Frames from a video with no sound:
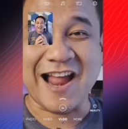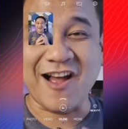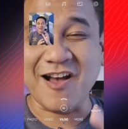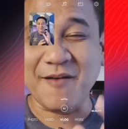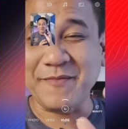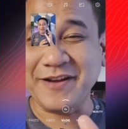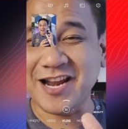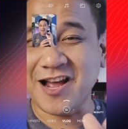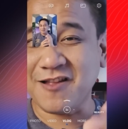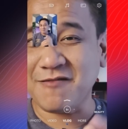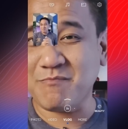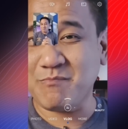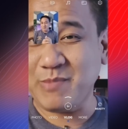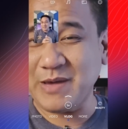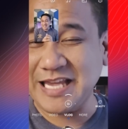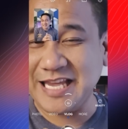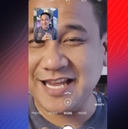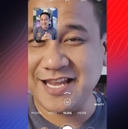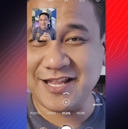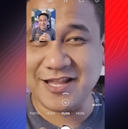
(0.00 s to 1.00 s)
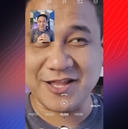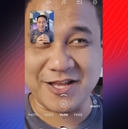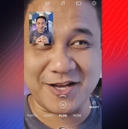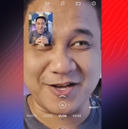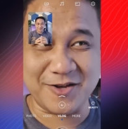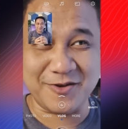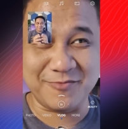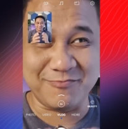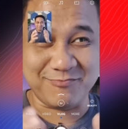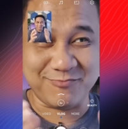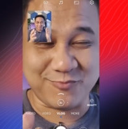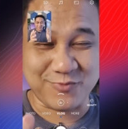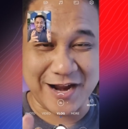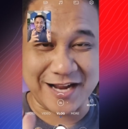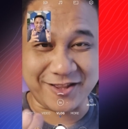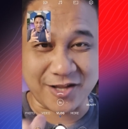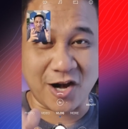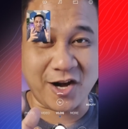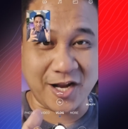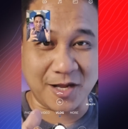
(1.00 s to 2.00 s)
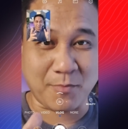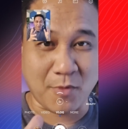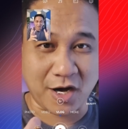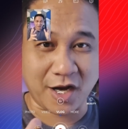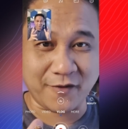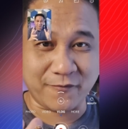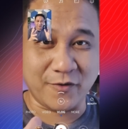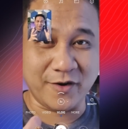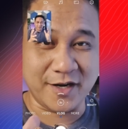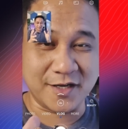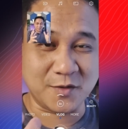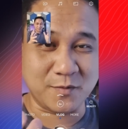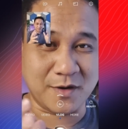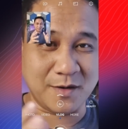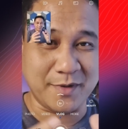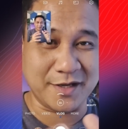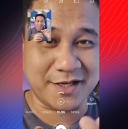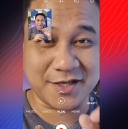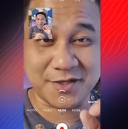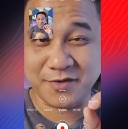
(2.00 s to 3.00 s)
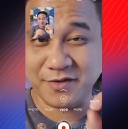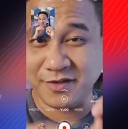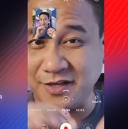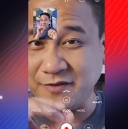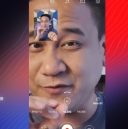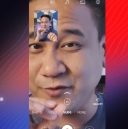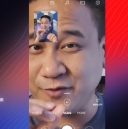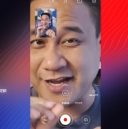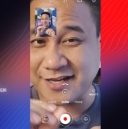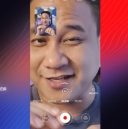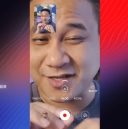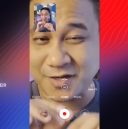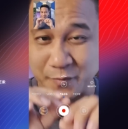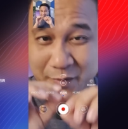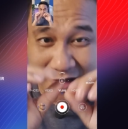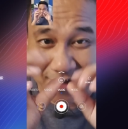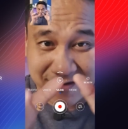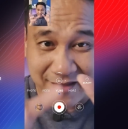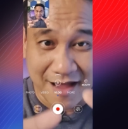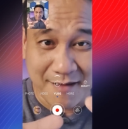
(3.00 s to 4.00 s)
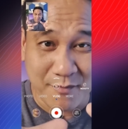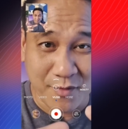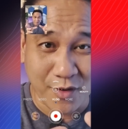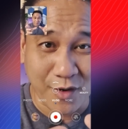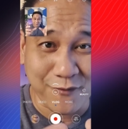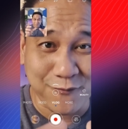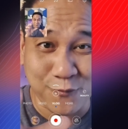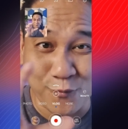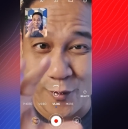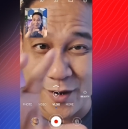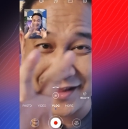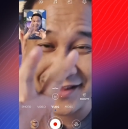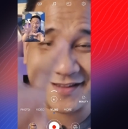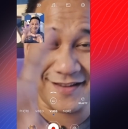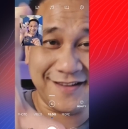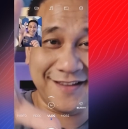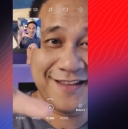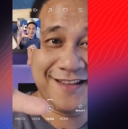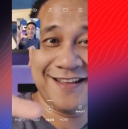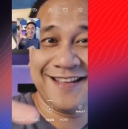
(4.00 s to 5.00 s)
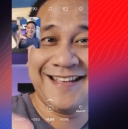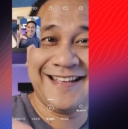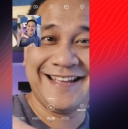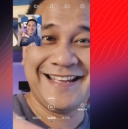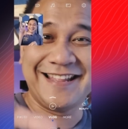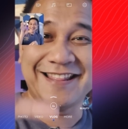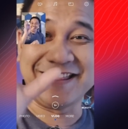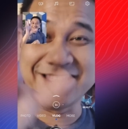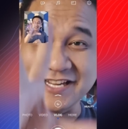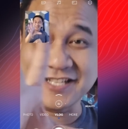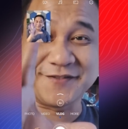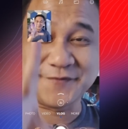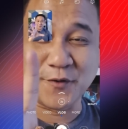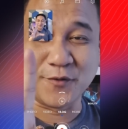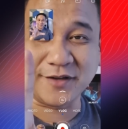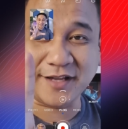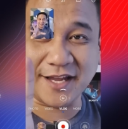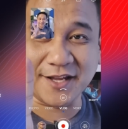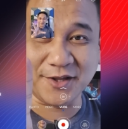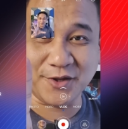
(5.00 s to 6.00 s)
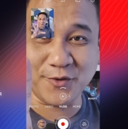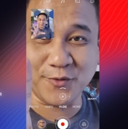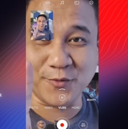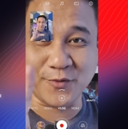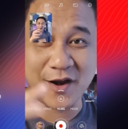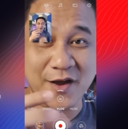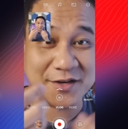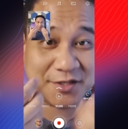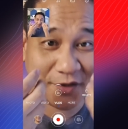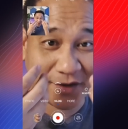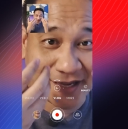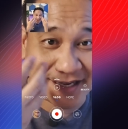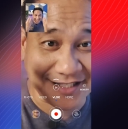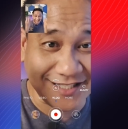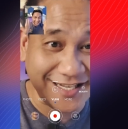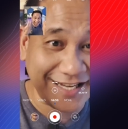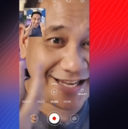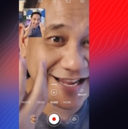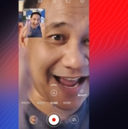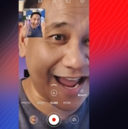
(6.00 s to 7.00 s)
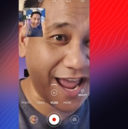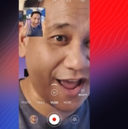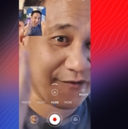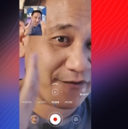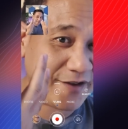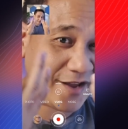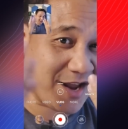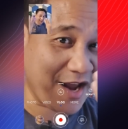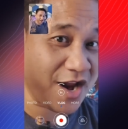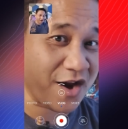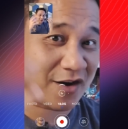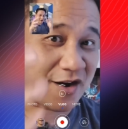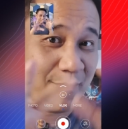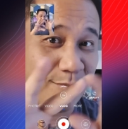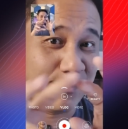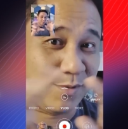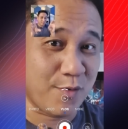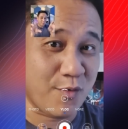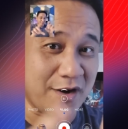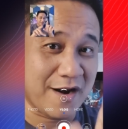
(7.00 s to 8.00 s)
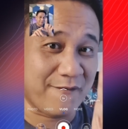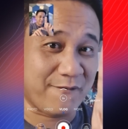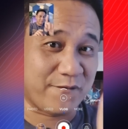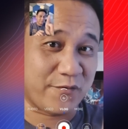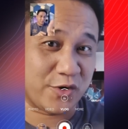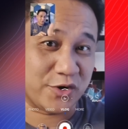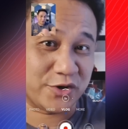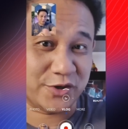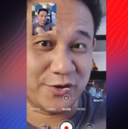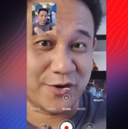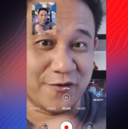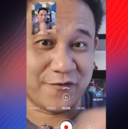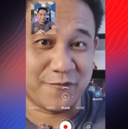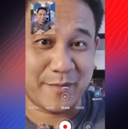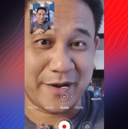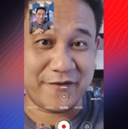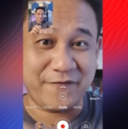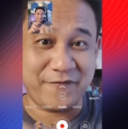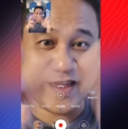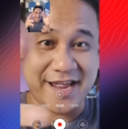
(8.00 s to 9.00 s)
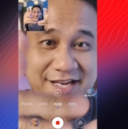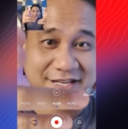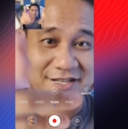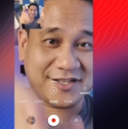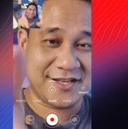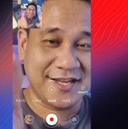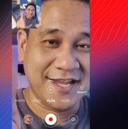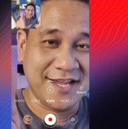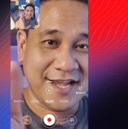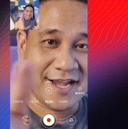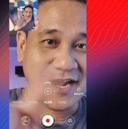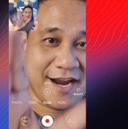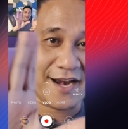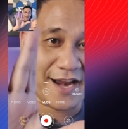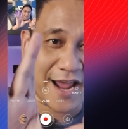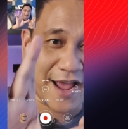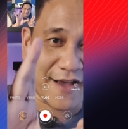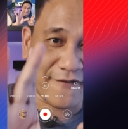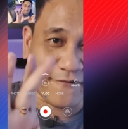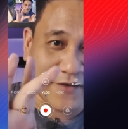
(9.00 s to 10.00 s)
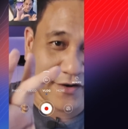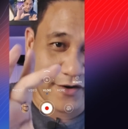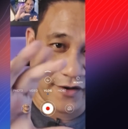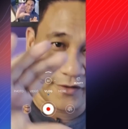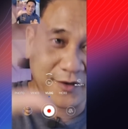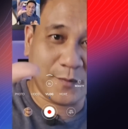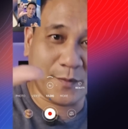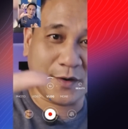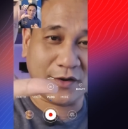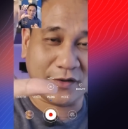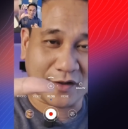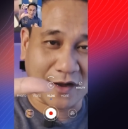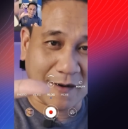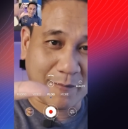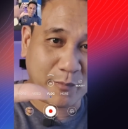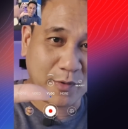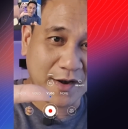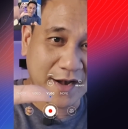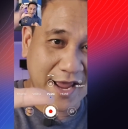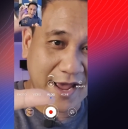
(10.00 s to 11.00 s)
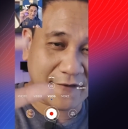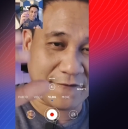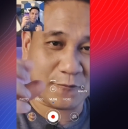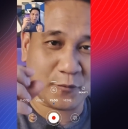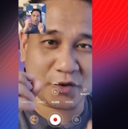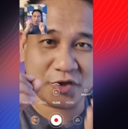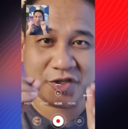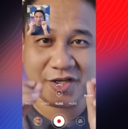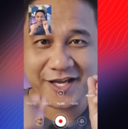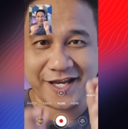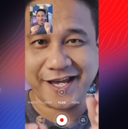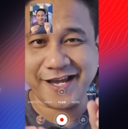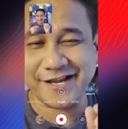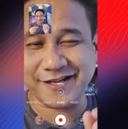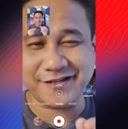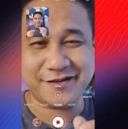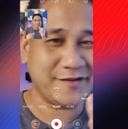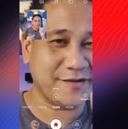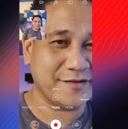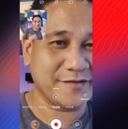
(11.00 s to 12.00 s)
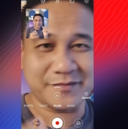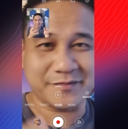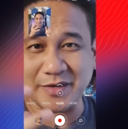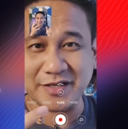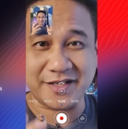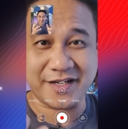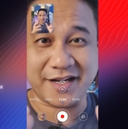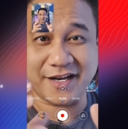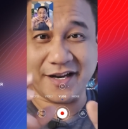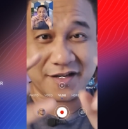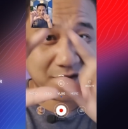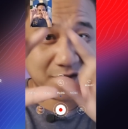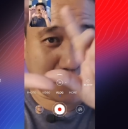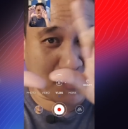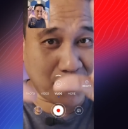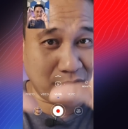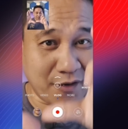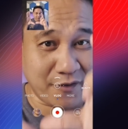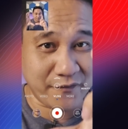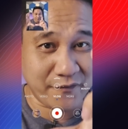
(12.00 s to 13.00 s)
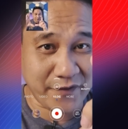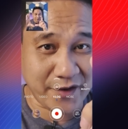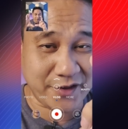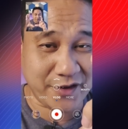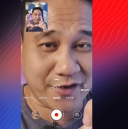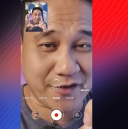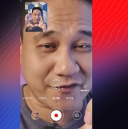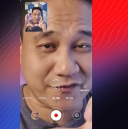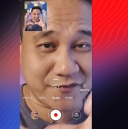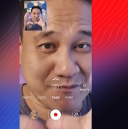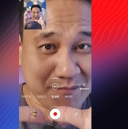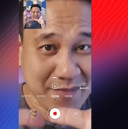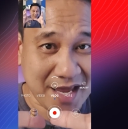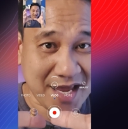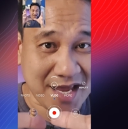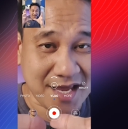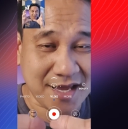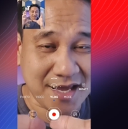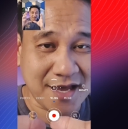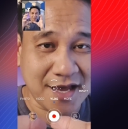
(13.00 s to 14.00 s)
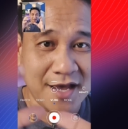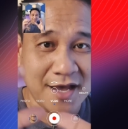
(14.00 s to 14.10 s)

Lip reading: I may not be the right target market for this one, but just to give you a quick demo of what this phone can do. Now, as you can see, I have here a blown-up version of my face, and I have another one on the upper left, which is basically a smaller video of me.